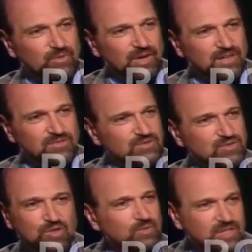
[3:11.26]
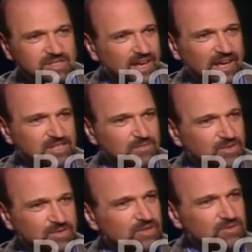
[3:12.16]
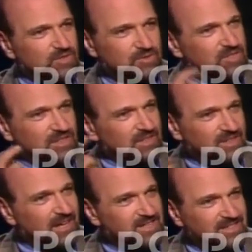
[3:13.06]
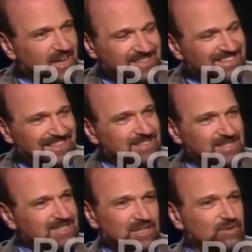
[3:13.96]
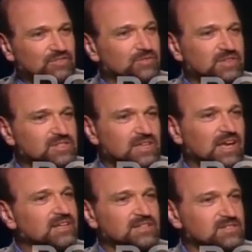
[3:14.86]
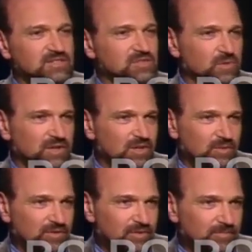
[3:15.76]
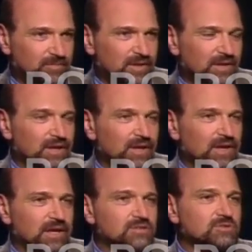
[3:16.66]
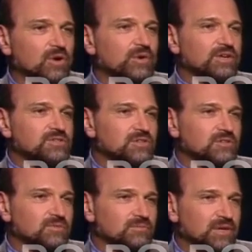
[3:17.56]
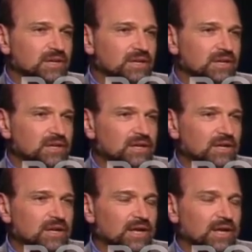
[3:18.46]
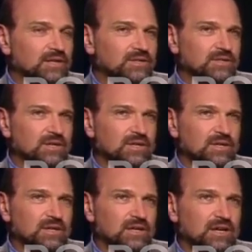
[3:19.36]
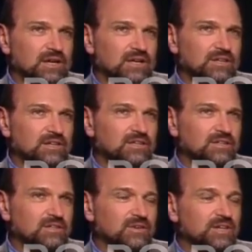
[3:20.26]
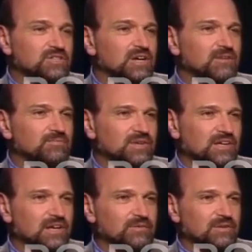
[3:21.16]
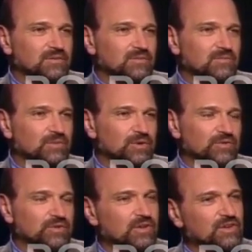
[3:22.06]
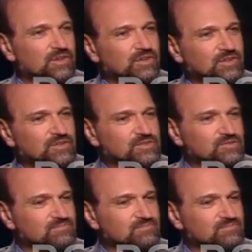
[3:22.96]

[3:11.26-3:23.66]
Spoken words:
is good with his hands, but is also interested in the ideas he's hearing from these scientists he's working with, and is growing as a human being. And I thought he did a great job becoming both this